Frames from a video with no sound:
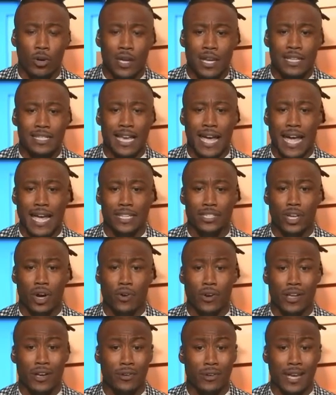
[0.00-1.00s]
to
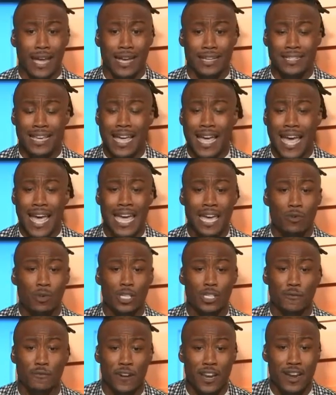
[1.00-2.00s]
Antonio Gates. He was
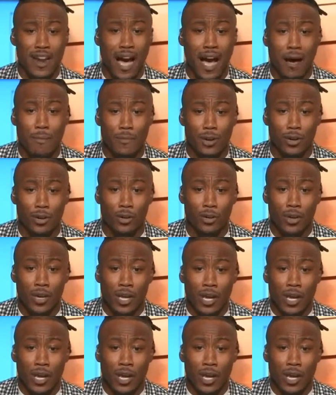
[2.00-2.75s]
phenomenal.